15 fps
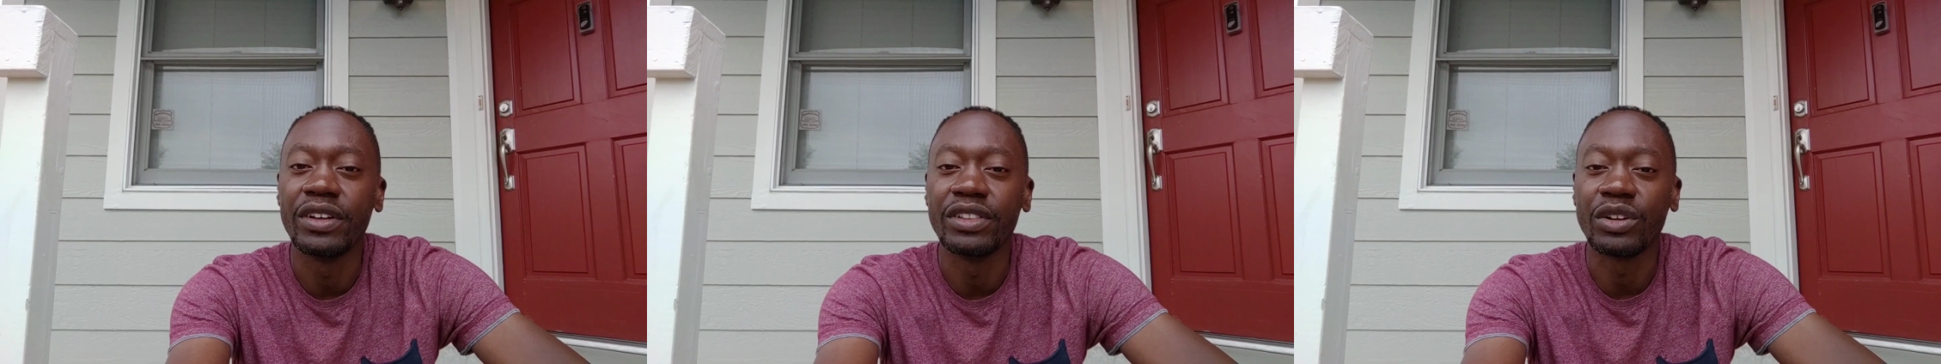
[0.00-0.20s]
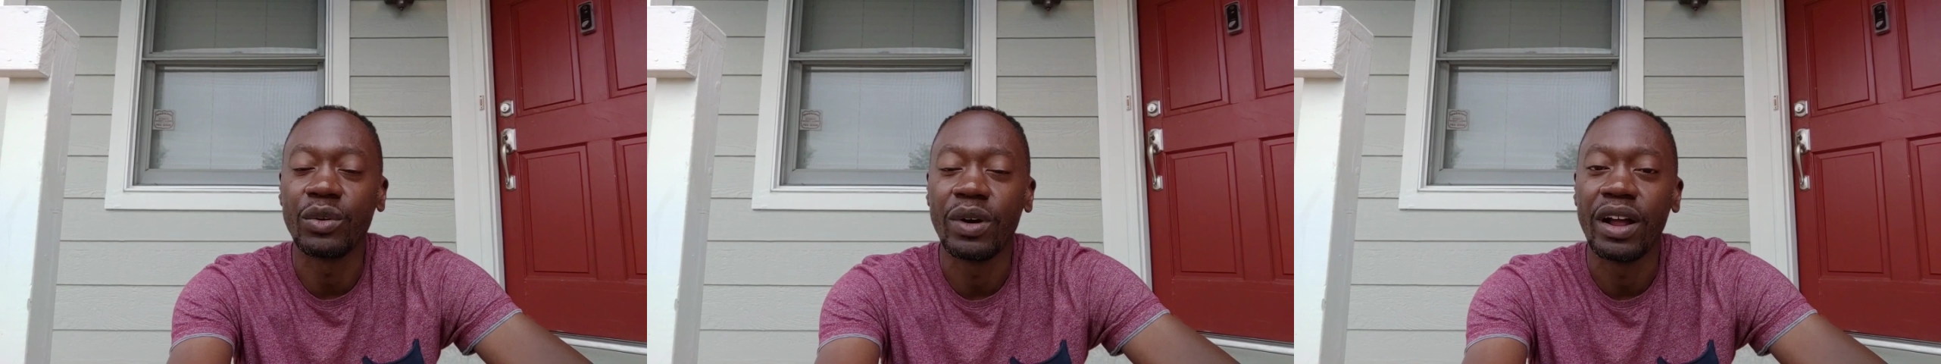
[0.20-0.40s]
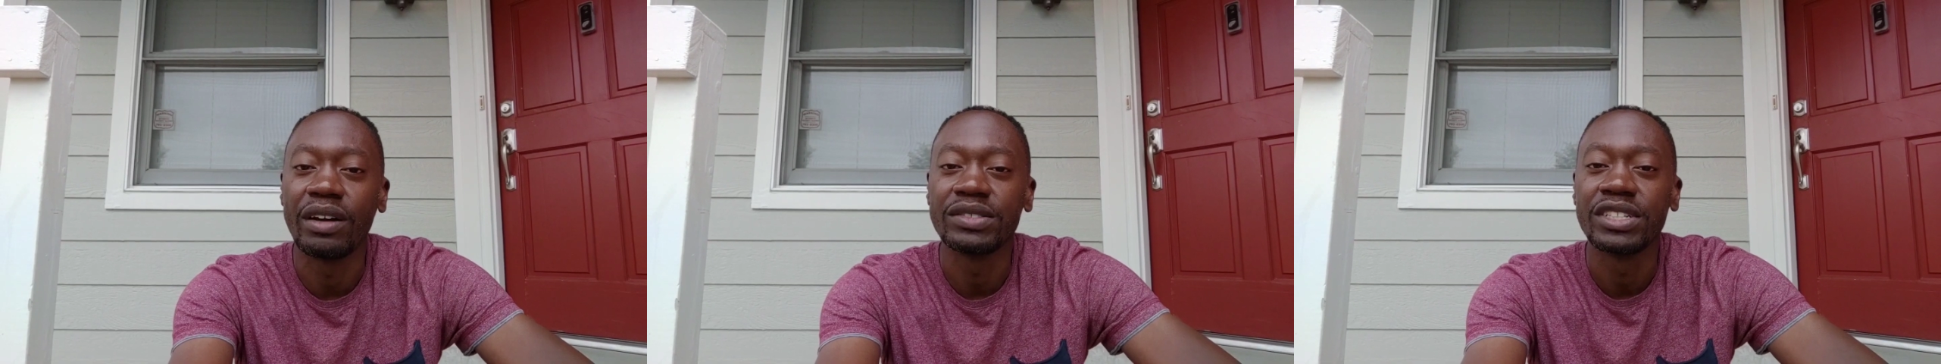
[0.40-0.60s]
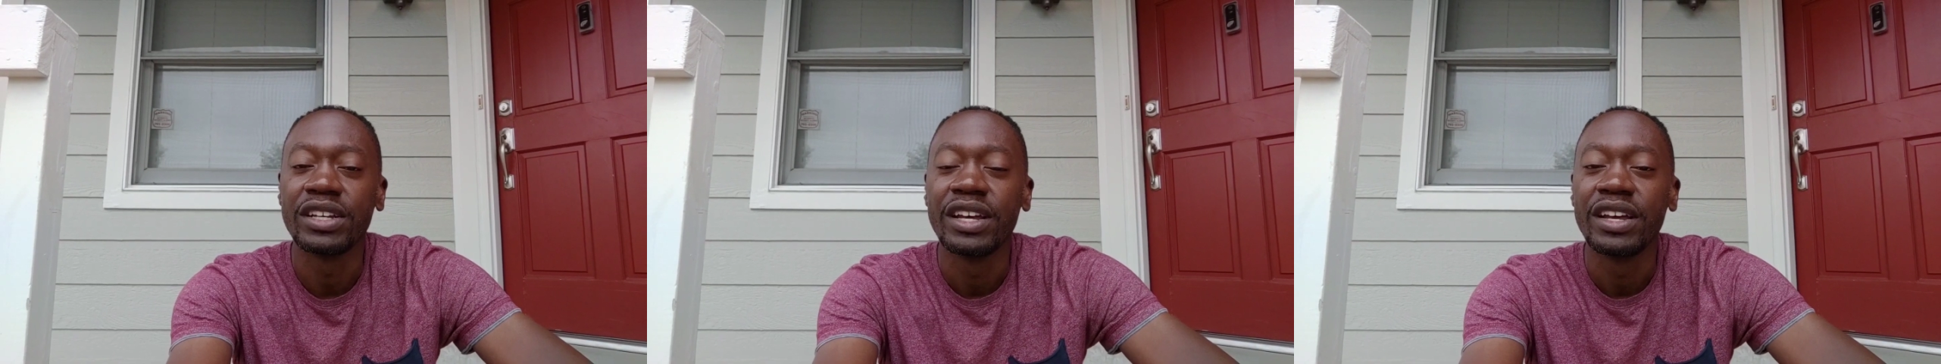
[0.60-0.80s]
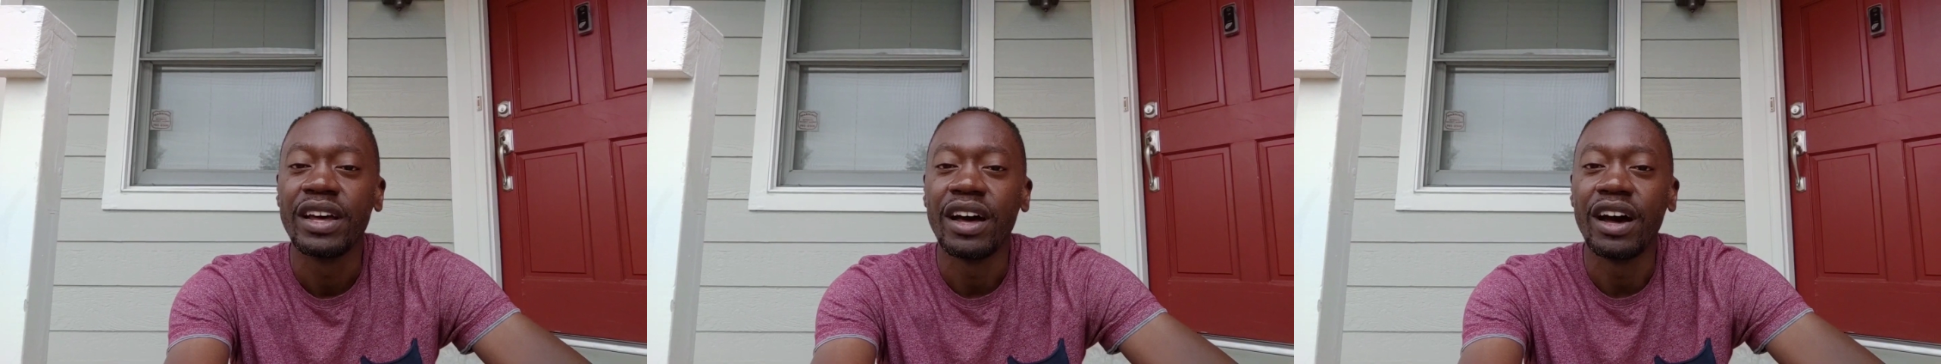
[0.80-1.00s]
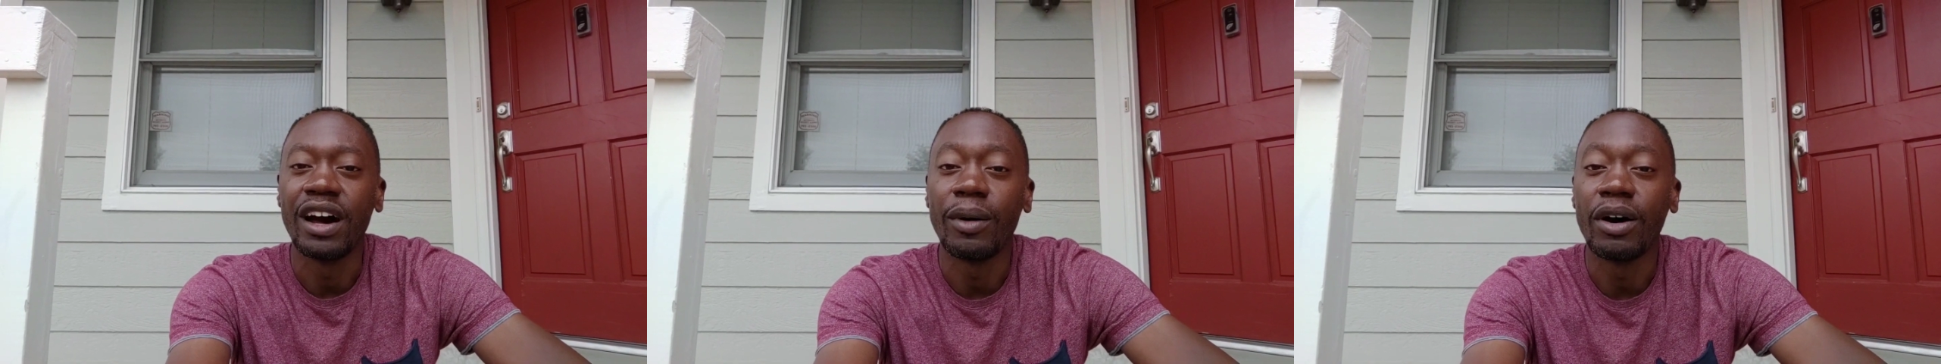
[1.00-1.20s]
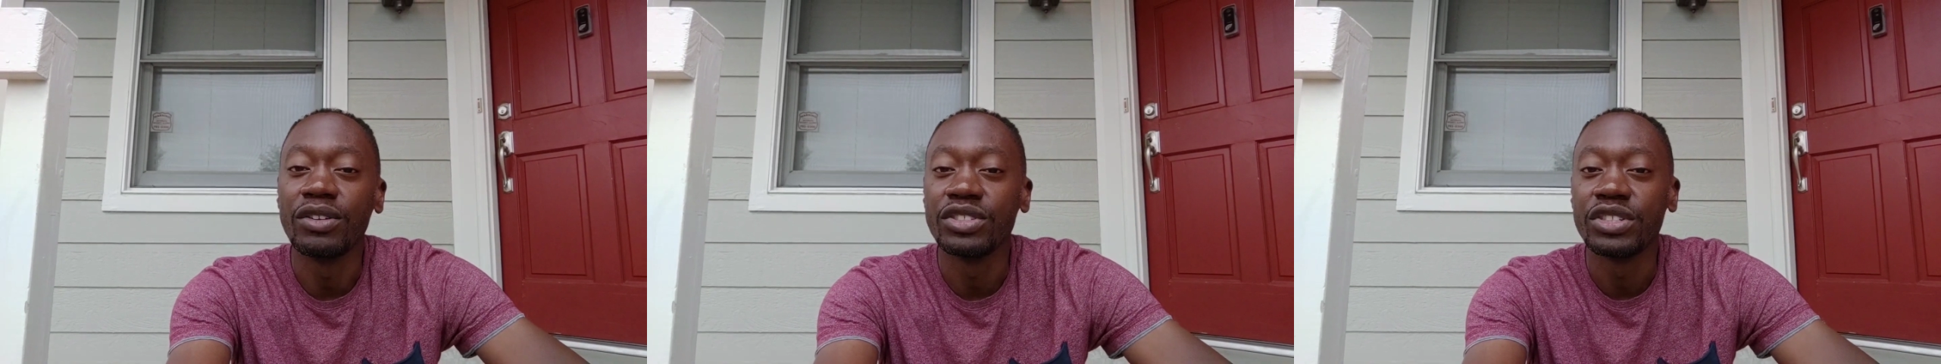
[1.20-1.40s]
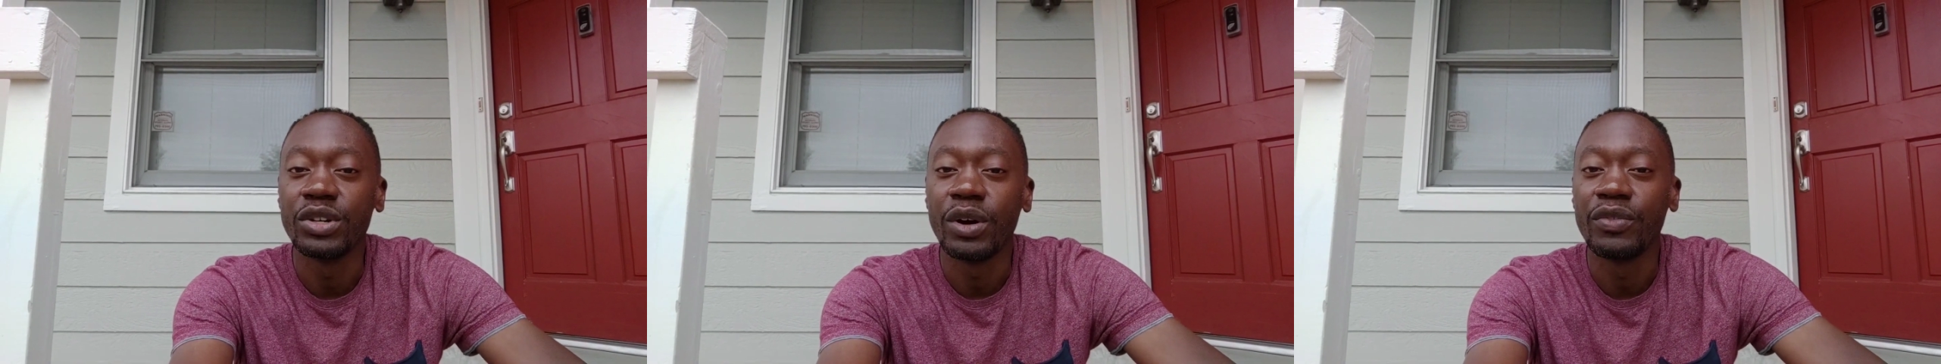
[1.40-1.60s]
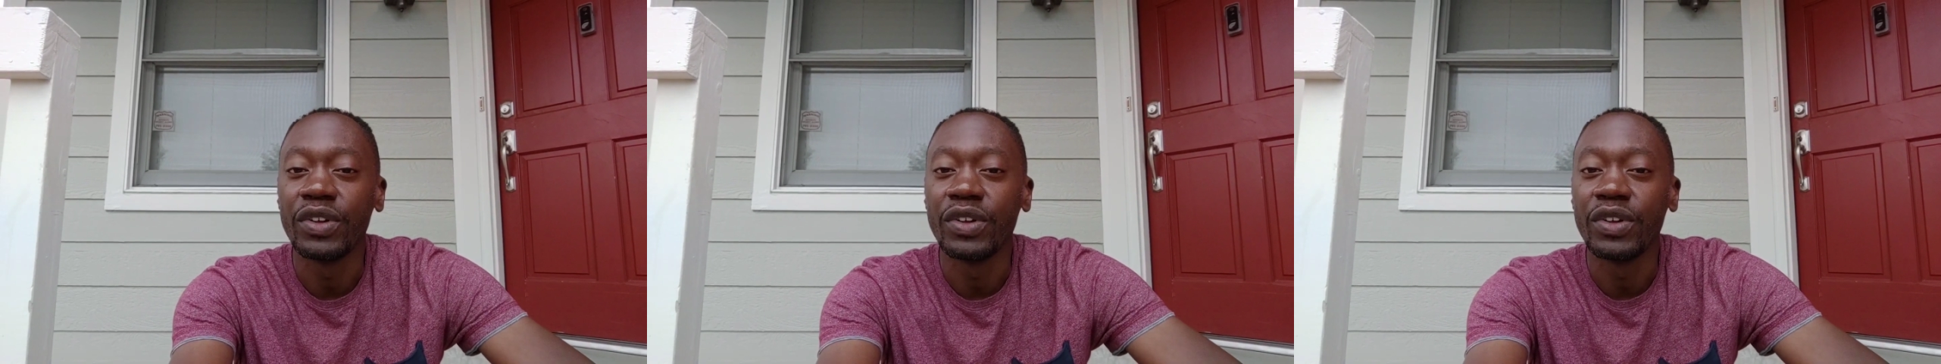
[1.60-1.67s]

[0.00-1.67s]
on the ground. Also,